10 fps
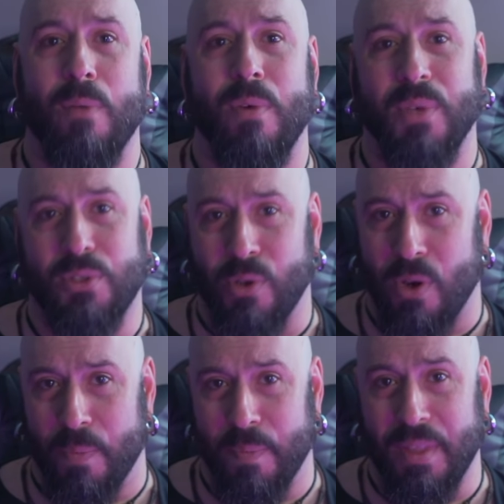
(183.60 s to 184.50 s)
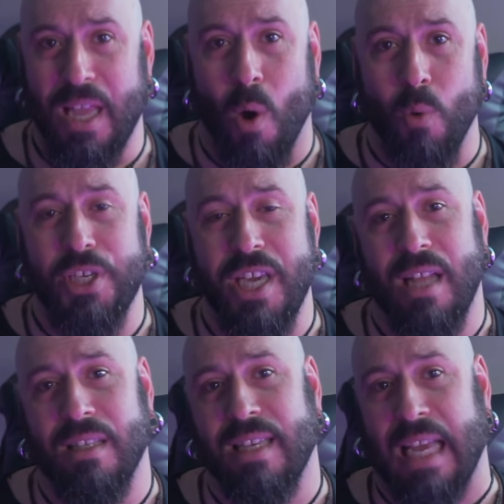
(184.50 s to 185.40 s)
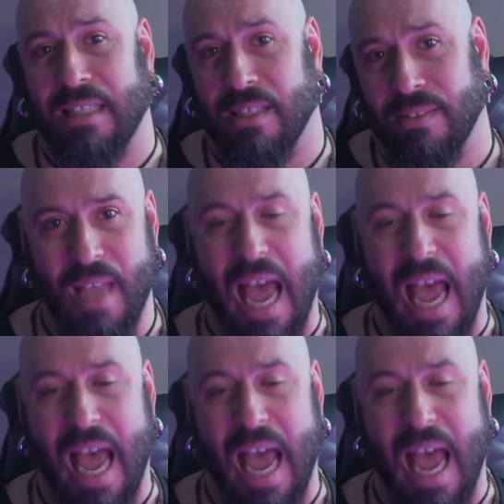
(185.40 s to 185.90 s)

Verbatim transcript: with what was to come, the OGL scandal.